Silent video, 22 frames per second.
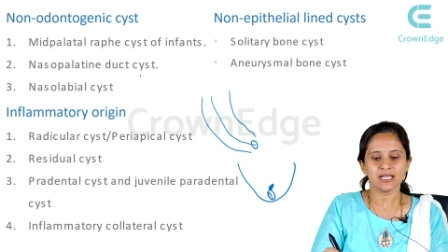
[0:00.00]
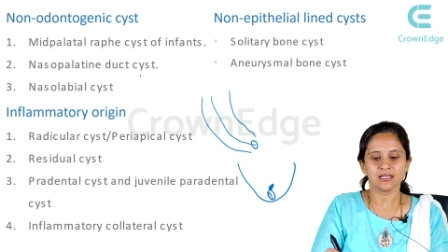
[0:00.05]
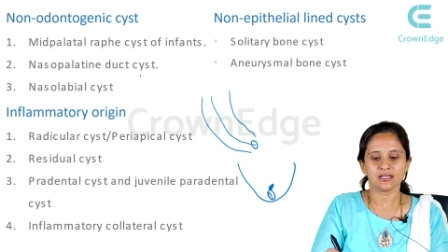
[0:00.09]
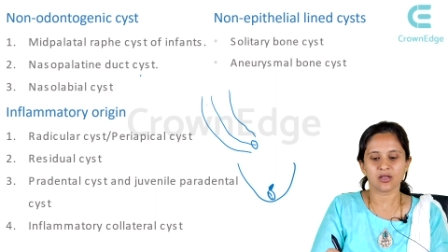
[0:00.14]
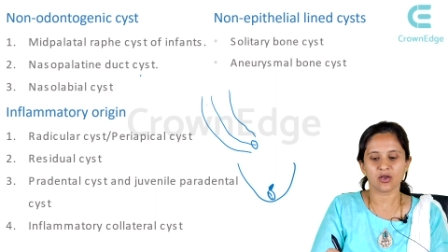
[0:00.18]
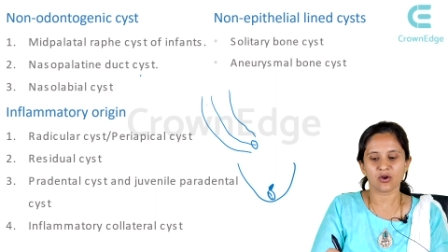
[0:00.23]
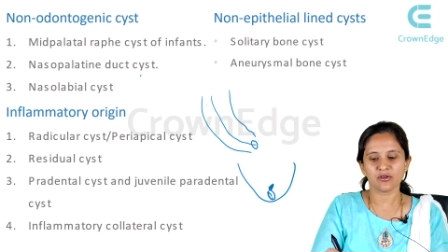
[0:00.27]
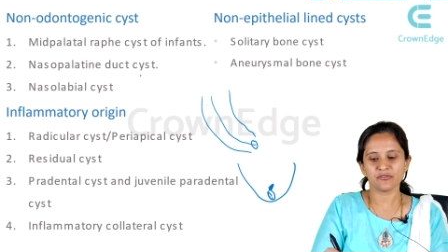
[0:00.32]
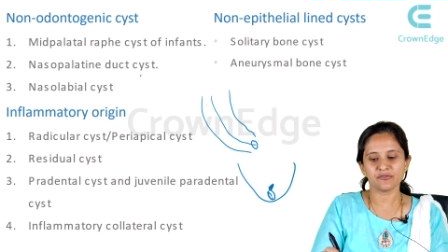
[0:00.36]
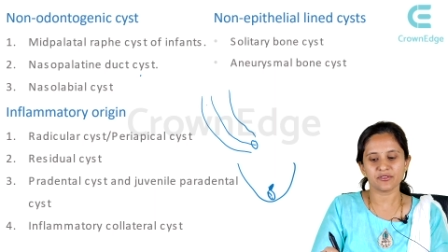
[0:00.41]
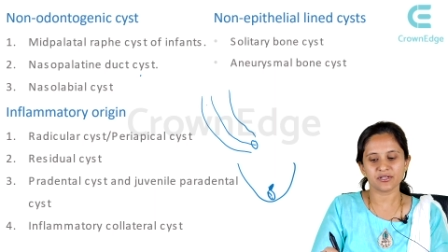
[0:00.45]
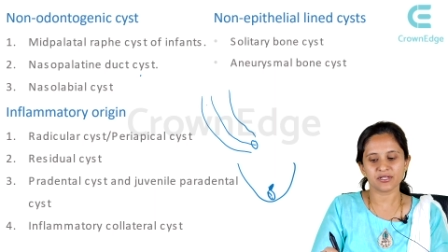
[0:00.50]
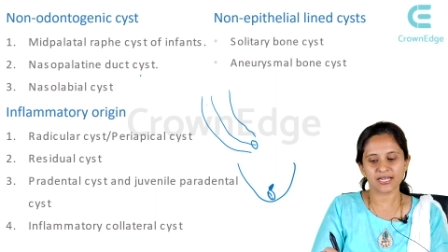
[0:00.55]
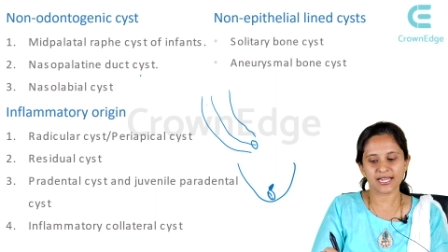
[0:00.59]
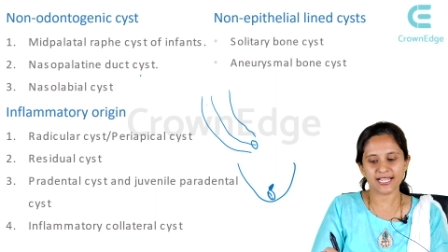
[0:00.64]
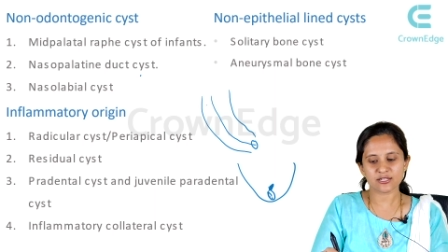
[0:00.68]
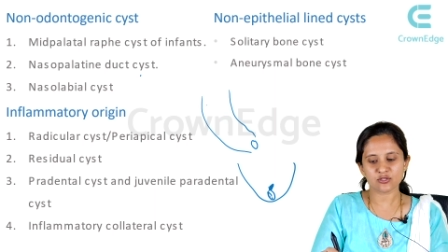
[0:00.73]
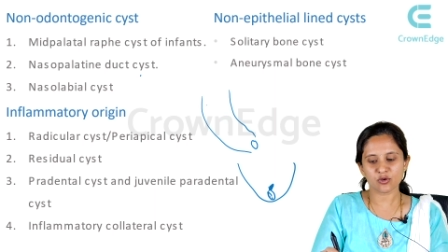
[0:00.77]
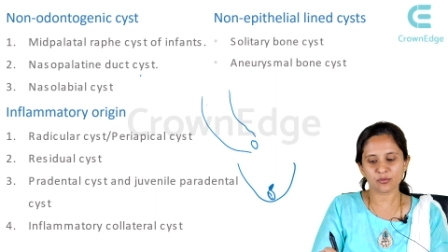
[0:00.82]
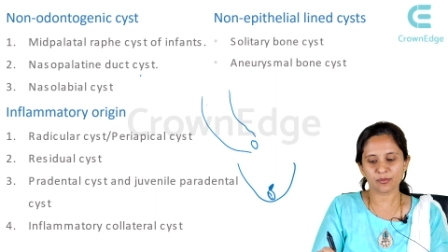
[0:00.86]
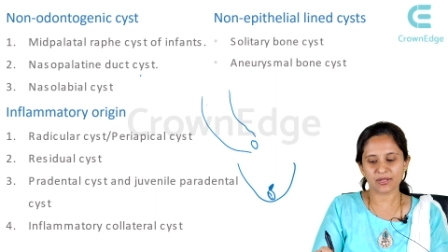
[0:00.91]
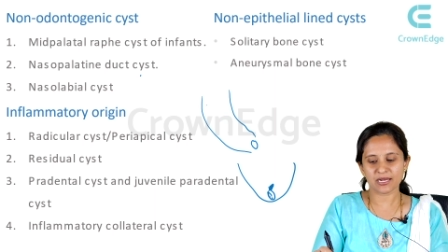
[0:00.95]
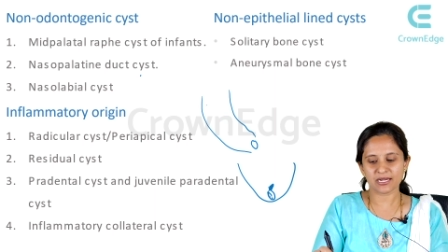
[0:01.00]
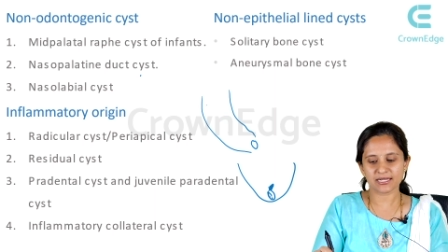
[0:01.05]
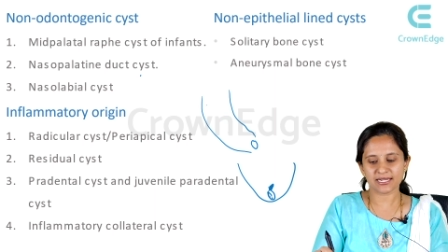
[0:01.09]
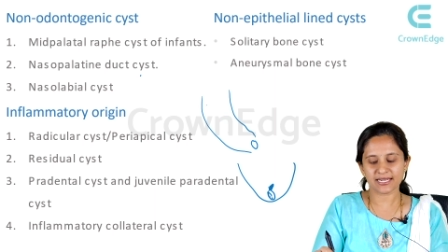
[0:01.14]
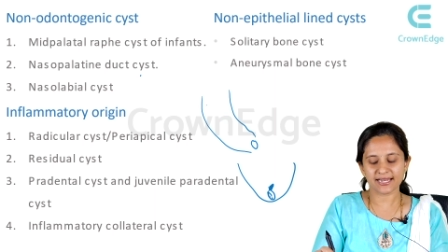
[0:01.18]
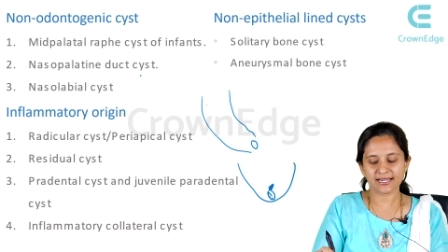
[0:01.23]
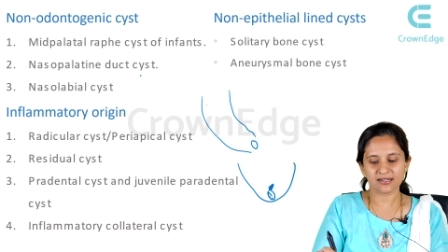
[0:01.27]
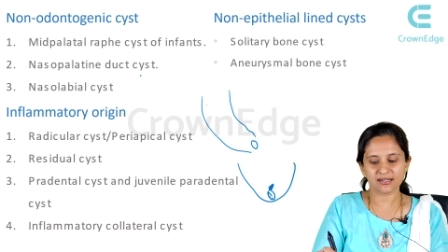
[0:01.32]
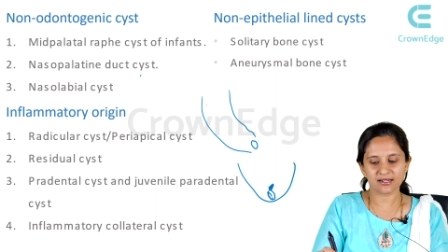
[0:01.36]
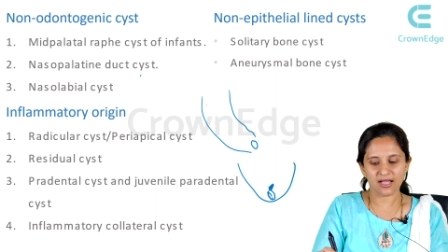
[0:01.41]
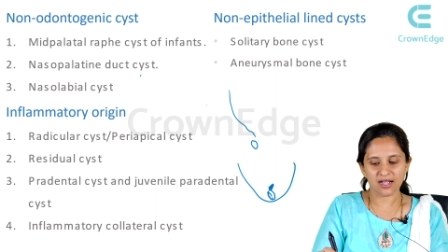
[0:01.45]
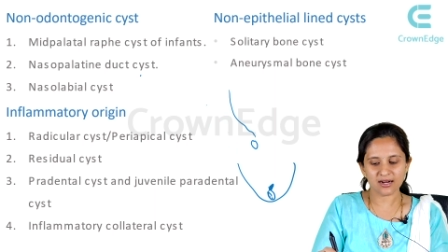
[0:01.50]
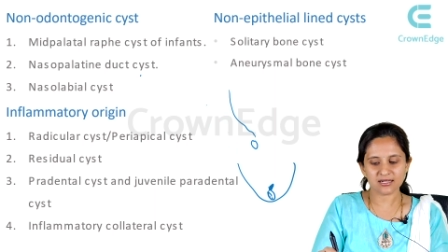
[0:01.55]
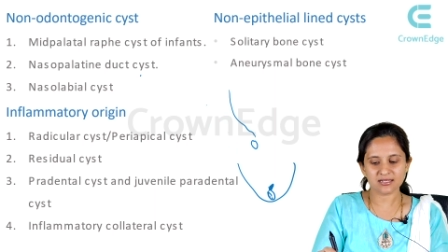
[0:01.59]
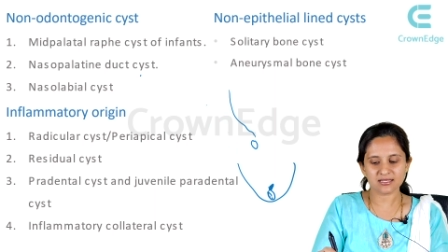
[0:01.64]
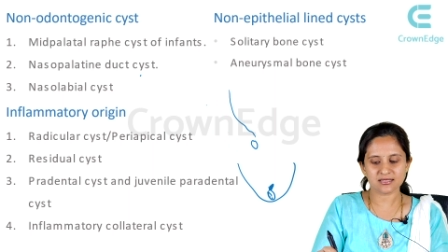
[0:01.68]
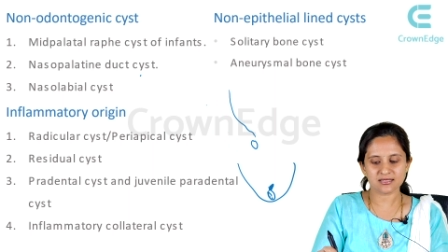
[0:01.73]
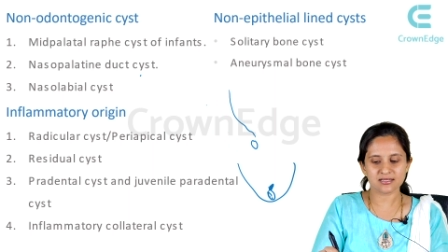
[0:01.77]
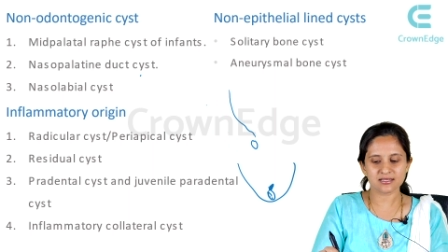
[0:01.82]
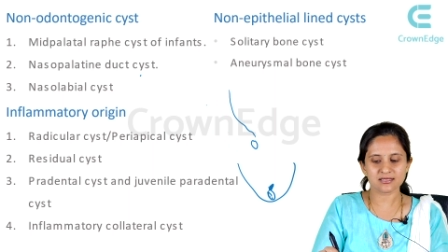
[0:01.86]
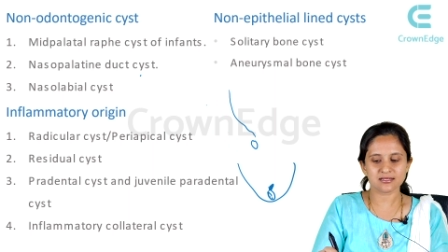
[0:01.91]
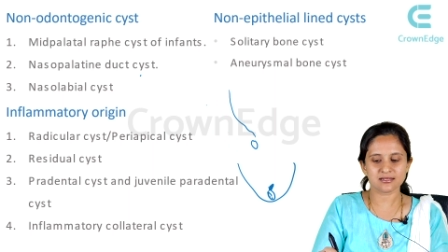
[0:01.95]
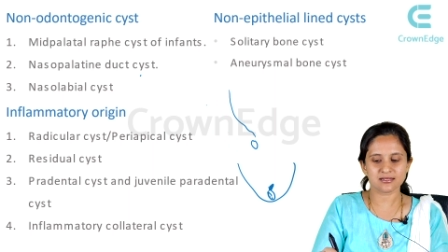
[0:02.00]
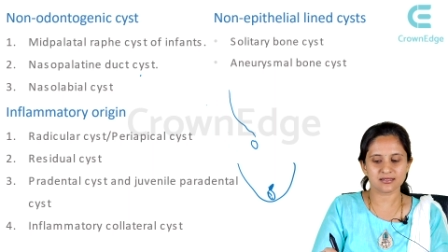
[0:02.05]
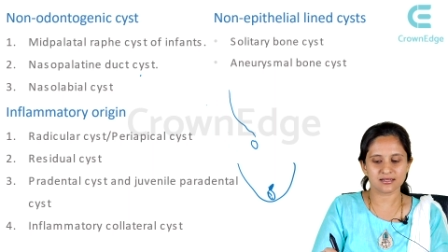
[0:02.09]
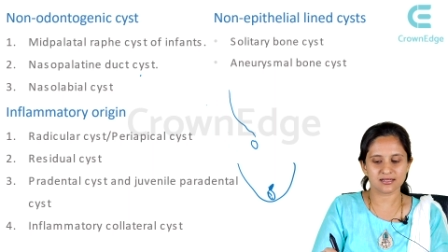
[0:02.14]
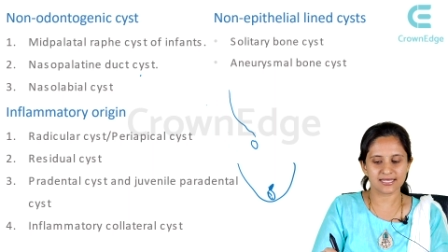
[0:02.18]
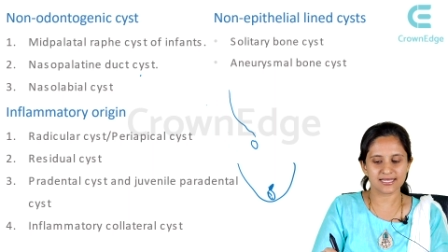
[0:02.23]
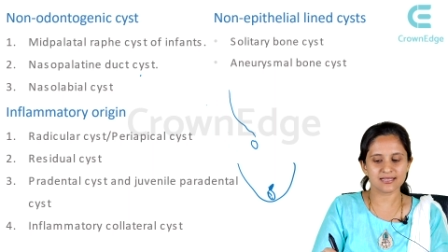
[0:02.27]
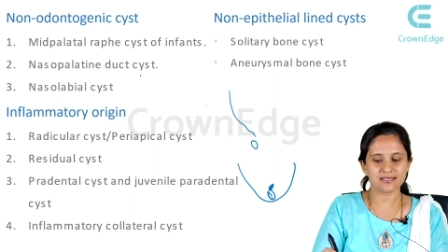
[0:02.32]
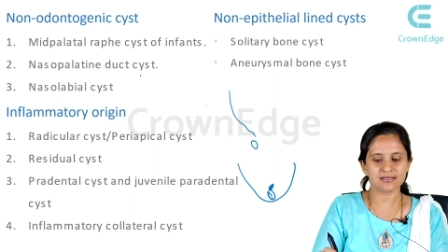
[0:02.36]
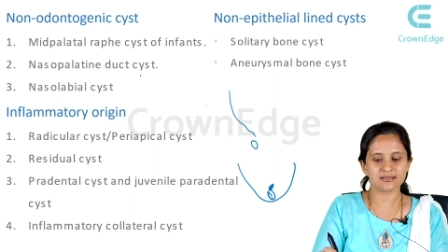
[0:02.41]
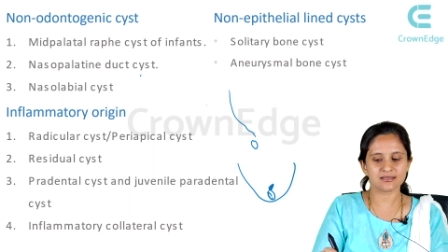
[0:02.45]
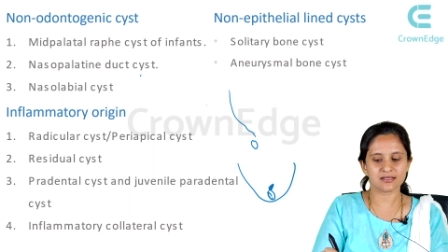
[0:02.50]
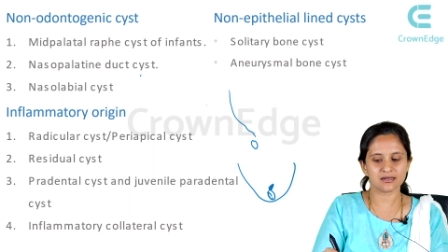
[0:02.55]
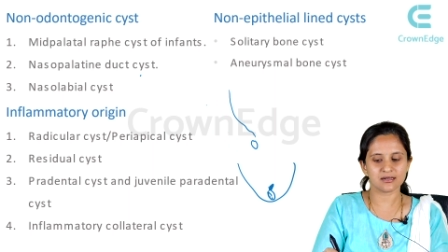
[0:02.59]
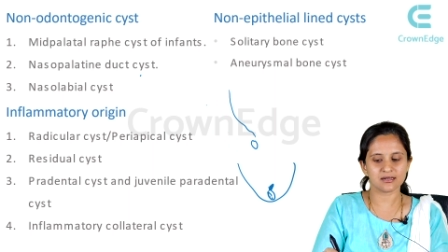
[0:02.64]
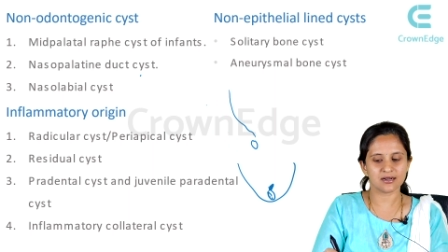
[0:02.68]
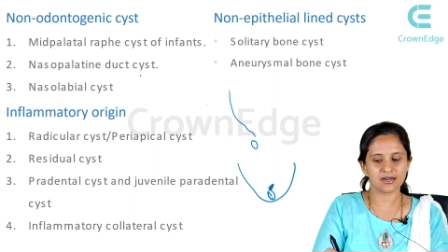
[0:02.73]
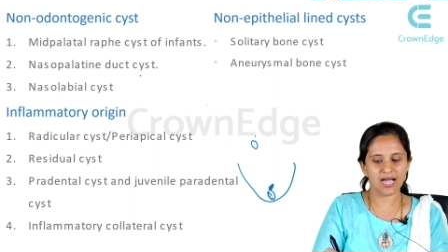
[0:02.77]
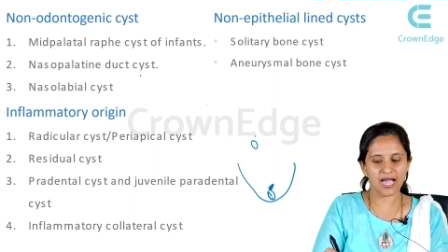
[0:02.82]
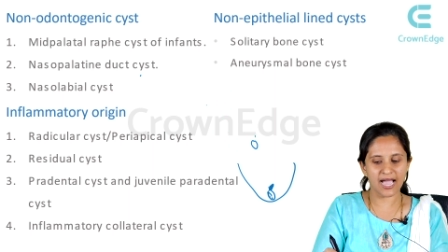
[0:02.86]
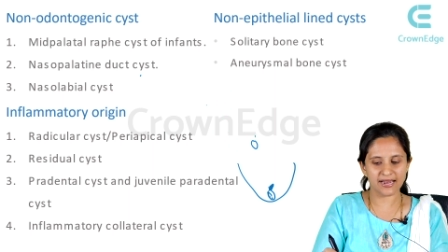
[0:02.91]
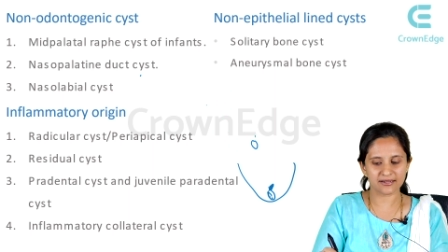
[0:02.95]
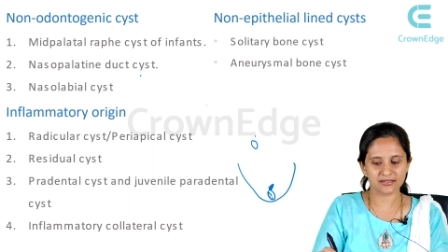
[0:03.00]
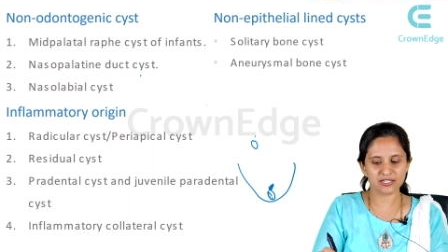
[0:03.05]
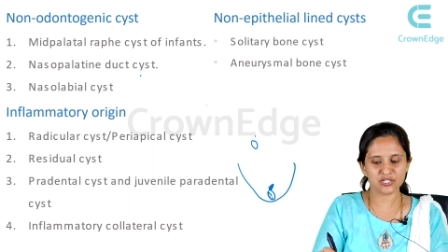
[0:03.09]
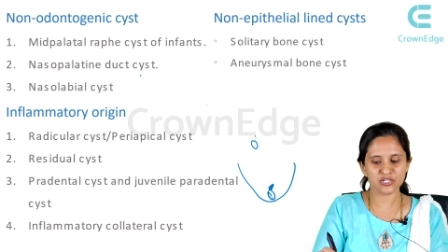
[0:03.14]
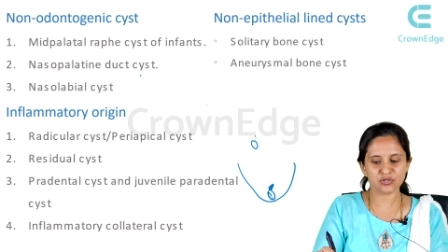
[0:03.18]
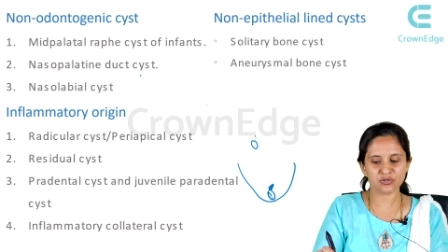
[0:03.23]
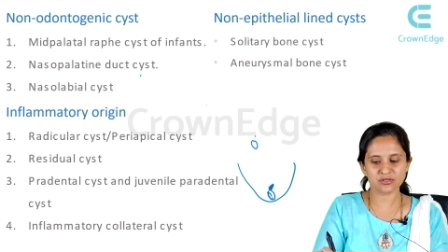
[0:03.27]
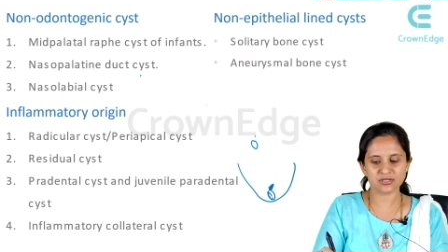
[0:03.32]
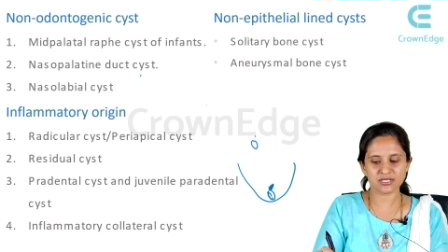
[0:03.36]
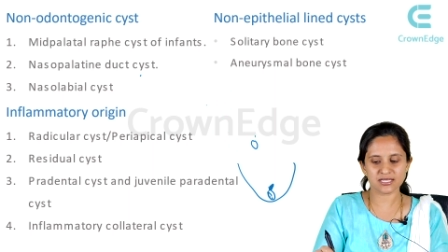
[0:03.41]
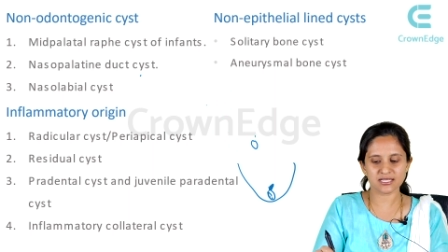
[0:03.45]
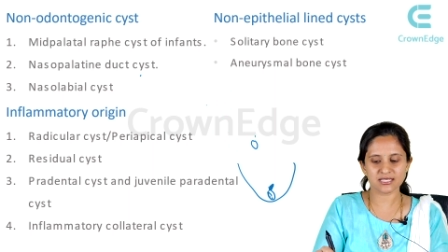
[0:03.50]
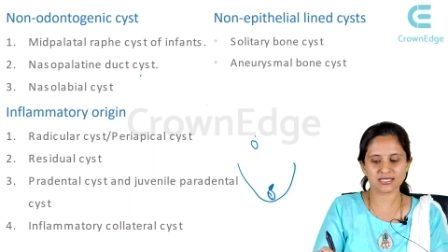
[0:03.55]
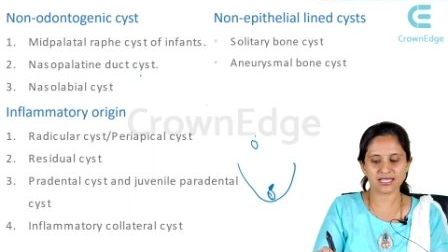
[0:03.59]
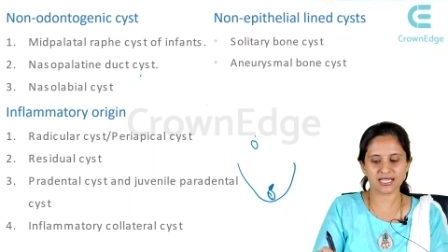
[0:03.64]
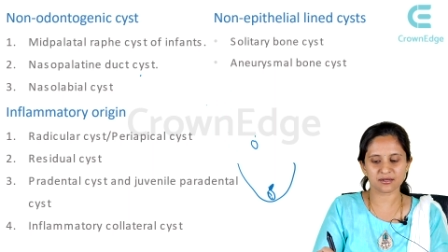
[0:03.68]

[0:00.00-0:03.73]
Now, if the nasopalatine duct cyst is a hard tissue cyst,